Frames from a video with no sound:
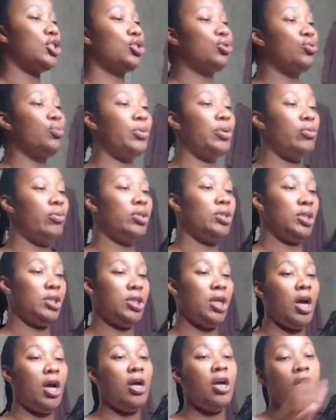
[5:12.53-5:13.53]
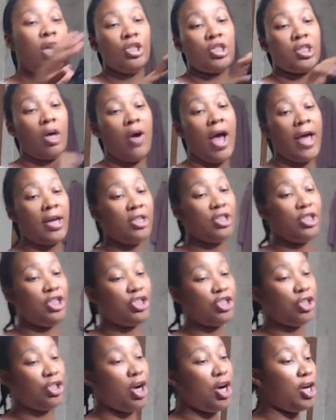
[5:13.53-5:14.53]
super gorgeous, y'all. So I
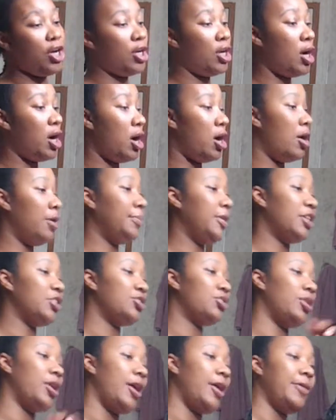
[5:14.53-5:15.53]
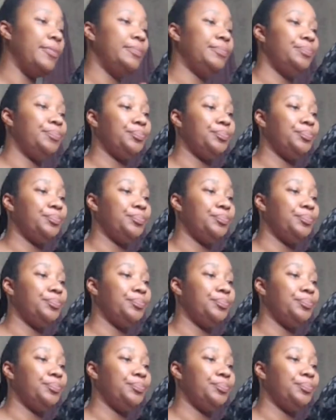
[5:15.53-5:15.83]
conditioned her yesterday.